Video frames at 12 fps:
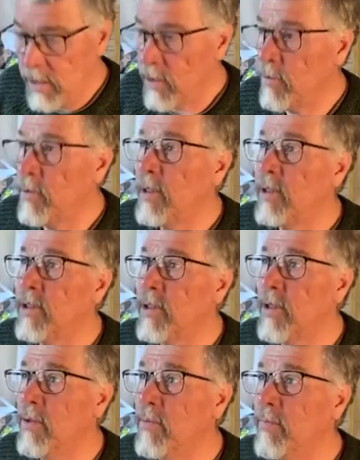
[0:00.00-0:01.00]
I don't think
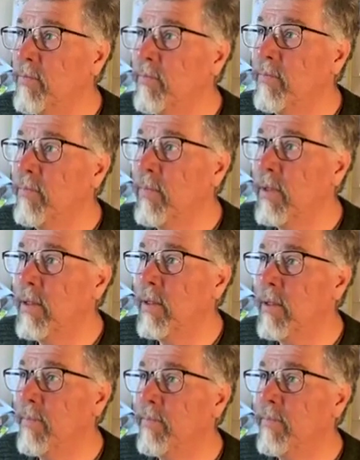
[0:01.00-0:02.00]
so.
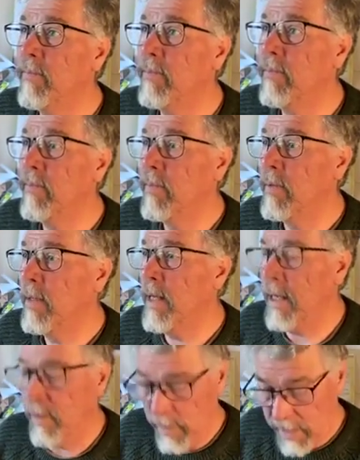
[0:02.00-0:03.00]

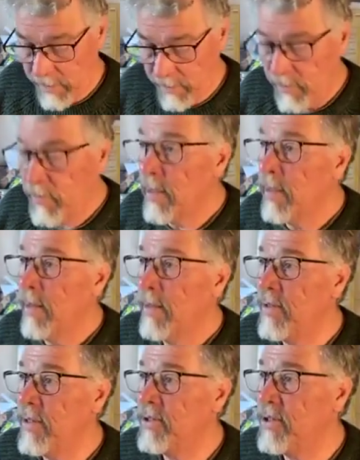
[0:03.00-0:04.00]
Yeah. Anyway,
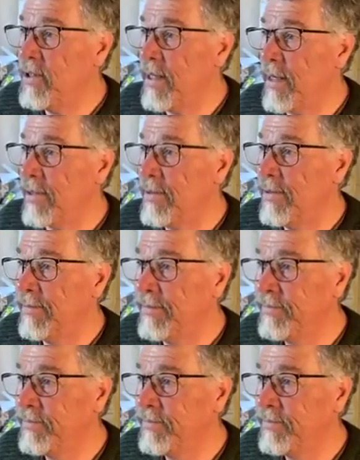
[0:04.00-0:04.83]
this is it.